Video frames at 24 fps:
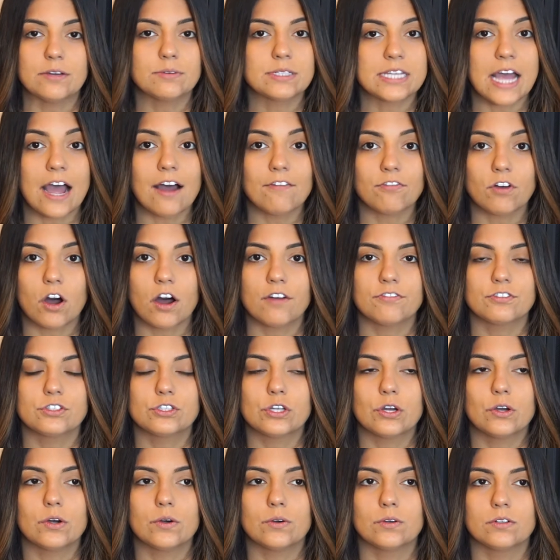It was half off,
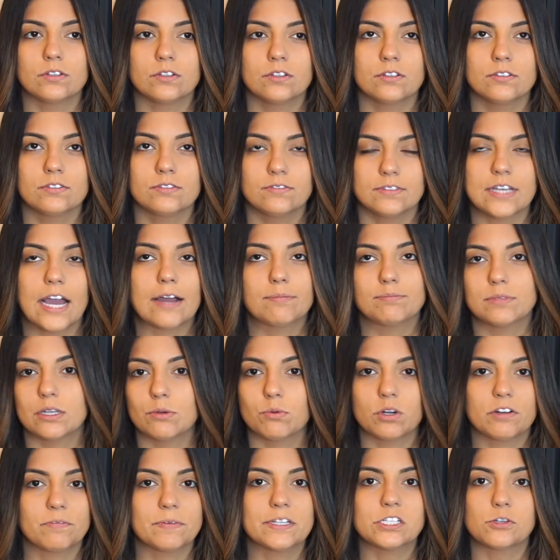so yeah,
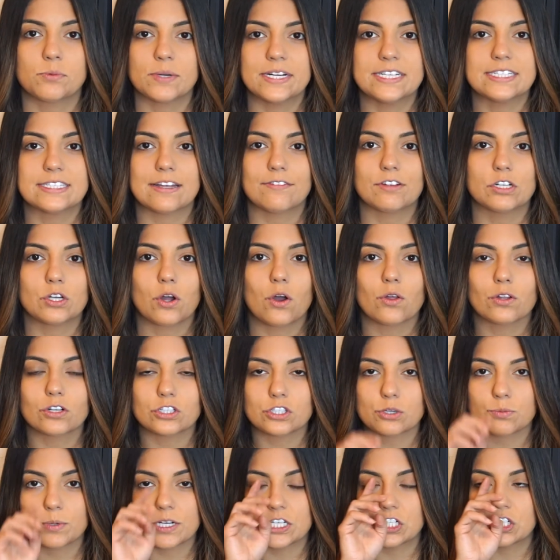it would have been
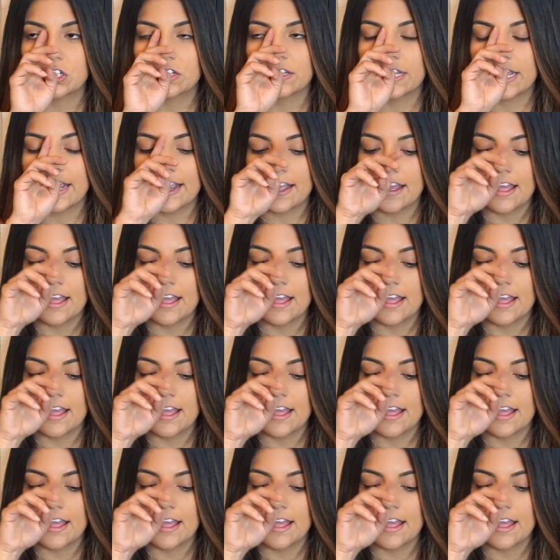$27 originally.